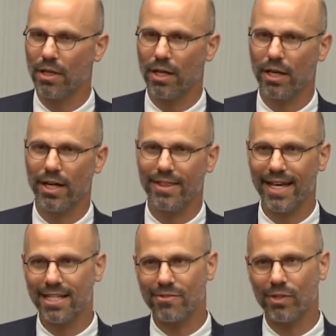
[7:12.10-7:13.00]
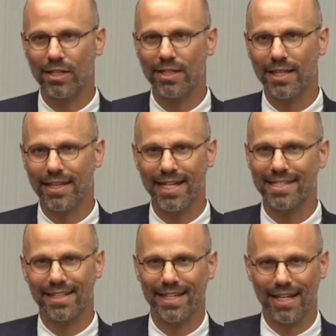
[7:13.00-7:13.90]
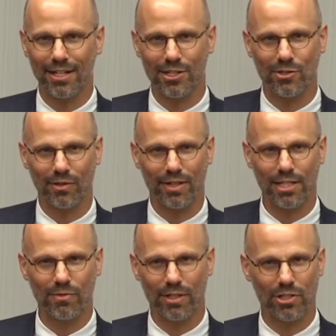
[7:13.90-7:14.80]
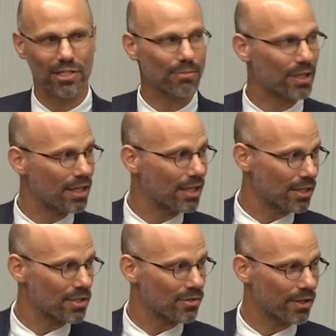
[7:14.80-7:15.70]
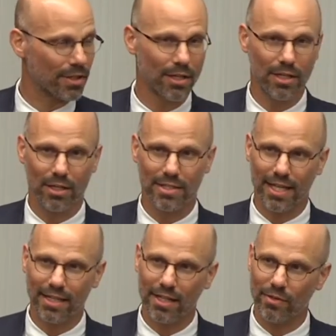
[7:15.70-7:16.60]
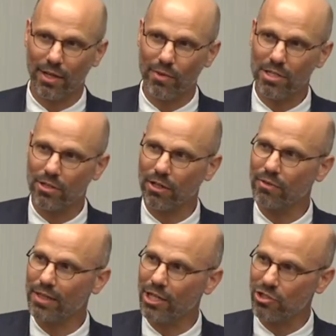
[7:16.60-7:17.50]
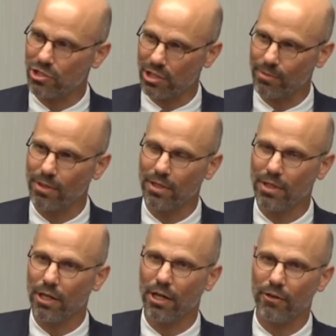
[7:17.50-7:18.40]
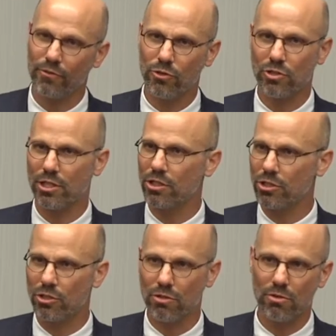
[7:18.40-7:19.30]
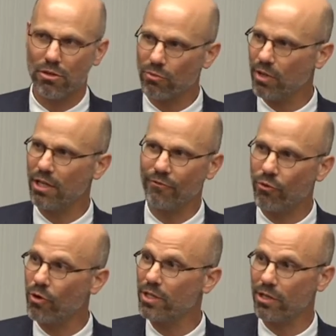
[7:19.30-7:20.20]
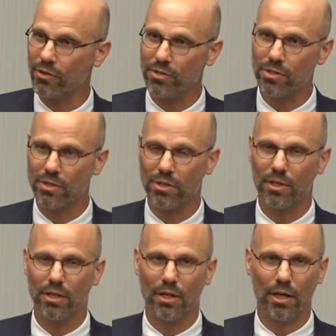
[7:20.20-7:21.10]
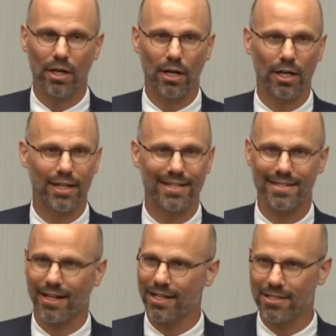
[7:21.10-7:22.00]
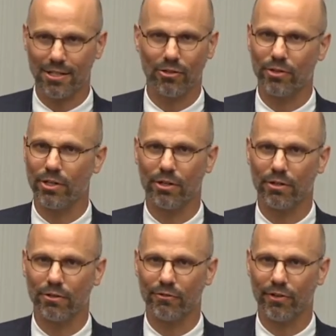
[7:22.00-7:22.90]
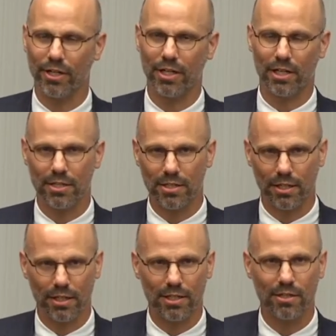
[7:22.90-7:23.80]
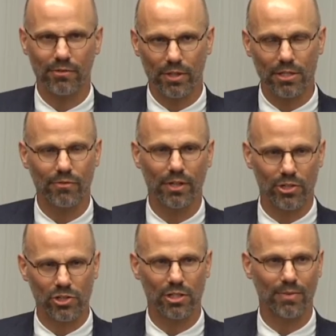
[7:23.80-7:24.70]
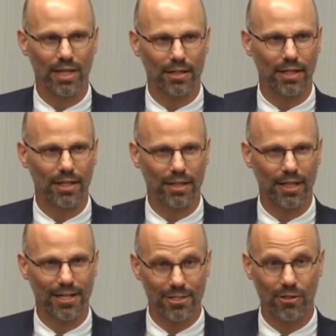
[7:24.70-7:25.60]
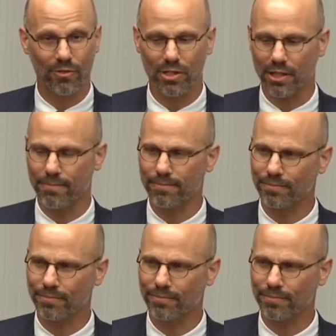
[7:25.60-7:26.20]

Uh, and that's really, that's not the end of the story. That's really just the beginning of the story. Because then, th then we start a relationship of usually two, three, four years. Uh, it is not single year funding. It's a, it's a, it's a relationship that, that lasts over time.